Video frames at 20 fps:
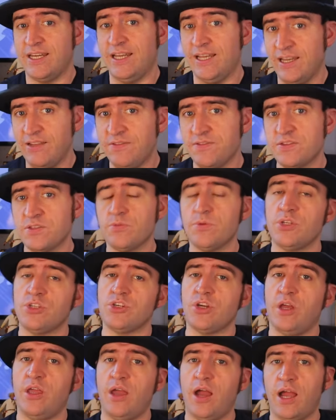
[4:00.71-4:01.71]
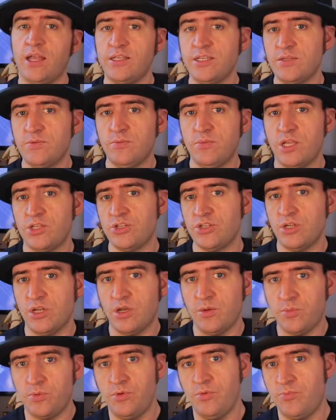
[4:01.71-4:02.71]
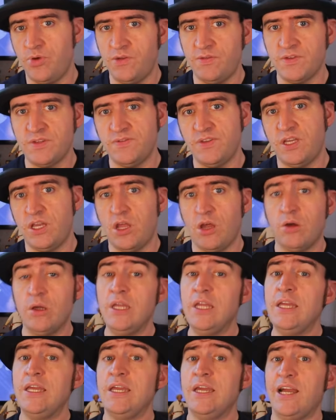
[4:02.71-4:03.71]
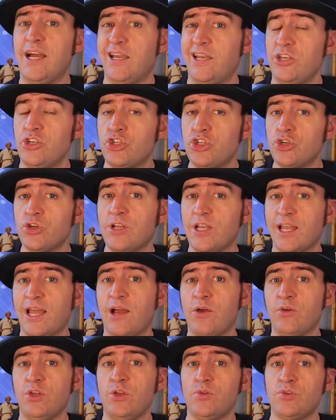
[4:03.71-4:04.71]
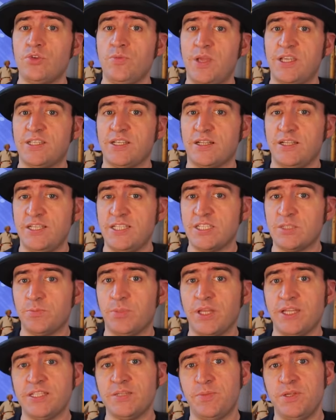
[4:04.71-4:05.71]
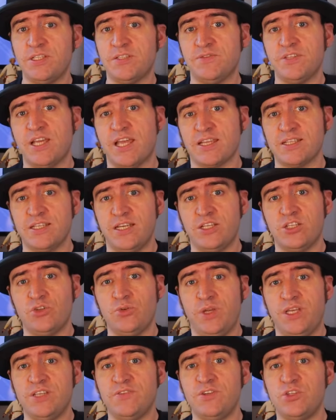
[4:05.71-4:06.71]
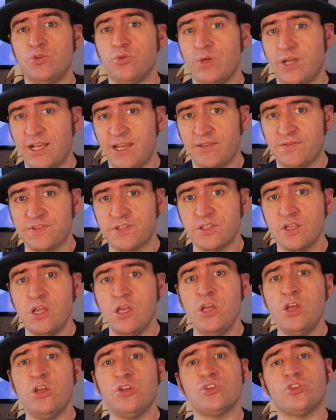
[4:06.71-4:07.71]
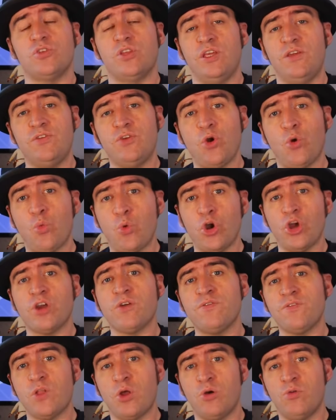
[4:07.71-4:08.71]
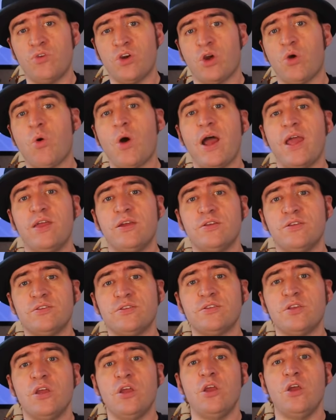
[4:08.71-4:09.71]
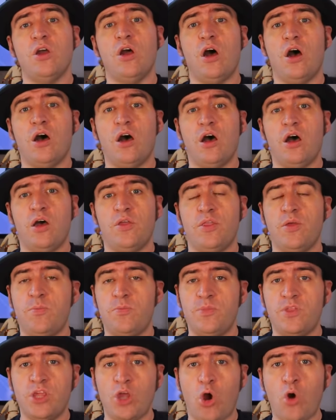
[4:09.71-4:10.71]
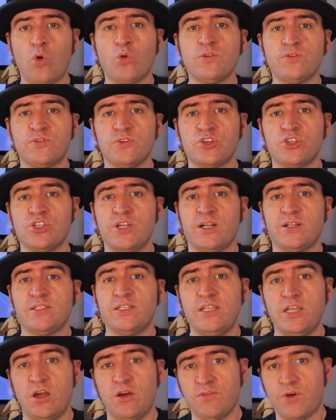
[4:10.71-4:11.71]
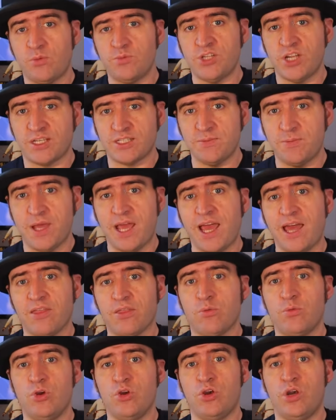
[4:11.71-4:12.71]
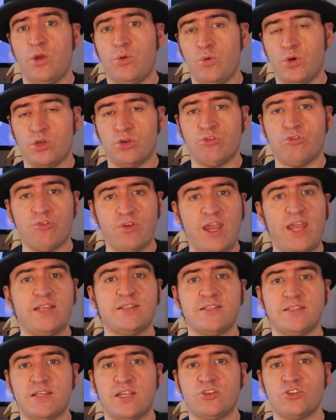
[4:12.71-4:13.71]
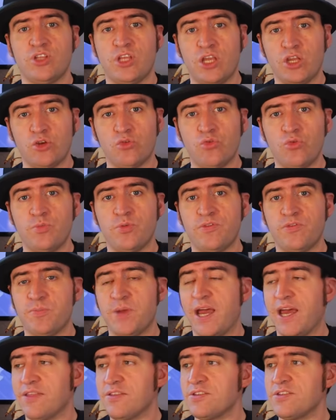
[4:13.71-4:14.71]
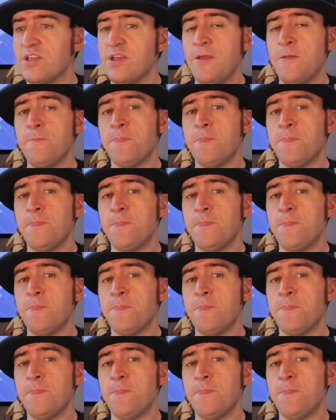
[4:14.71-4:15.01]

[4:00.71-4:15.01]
glyphs, which I did mention in a previous video, and it should allow you to basically split a piece of text into individual glyphs so that if your workflow requires the old functionality of object to path, where it would create essentially a group of paths.